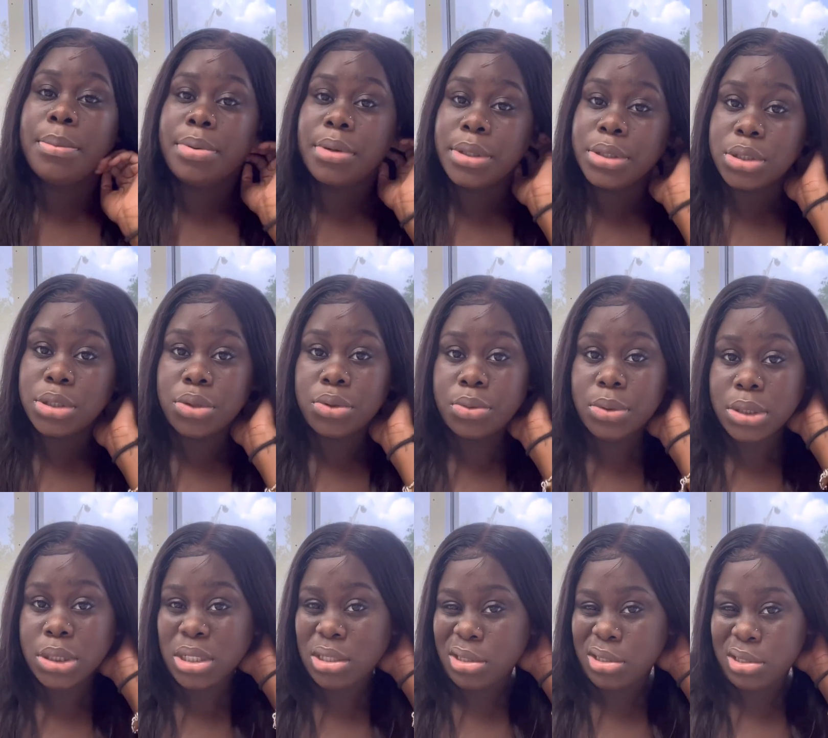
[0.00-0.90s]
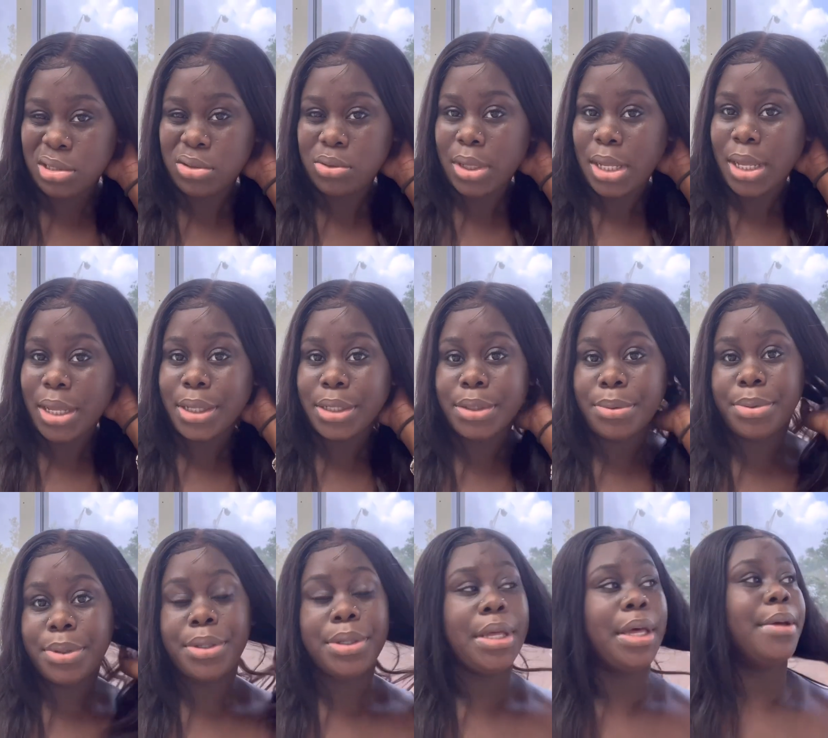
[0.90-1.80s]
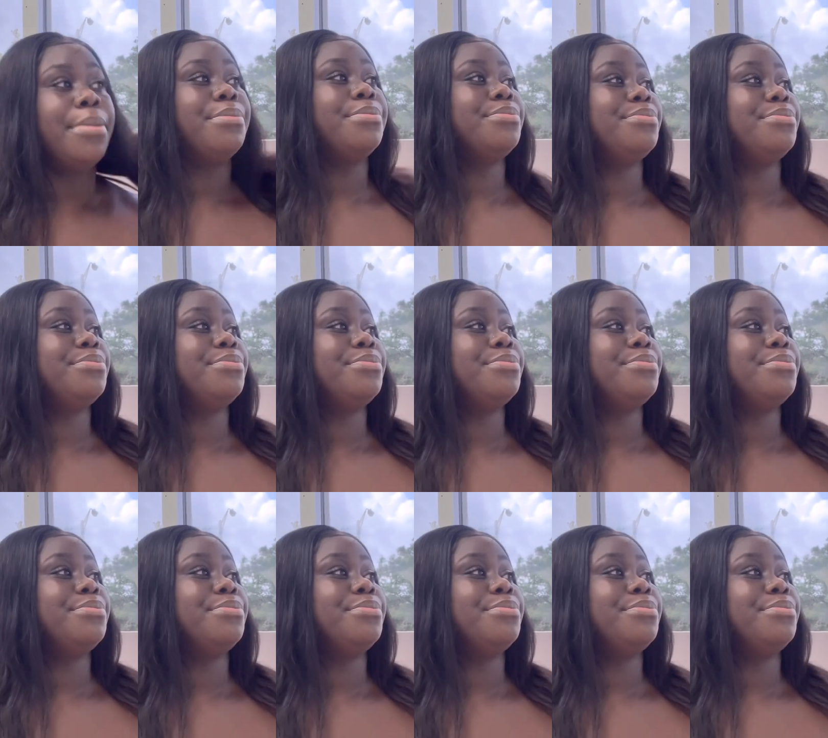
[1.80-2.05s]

because was a little high, but yeah.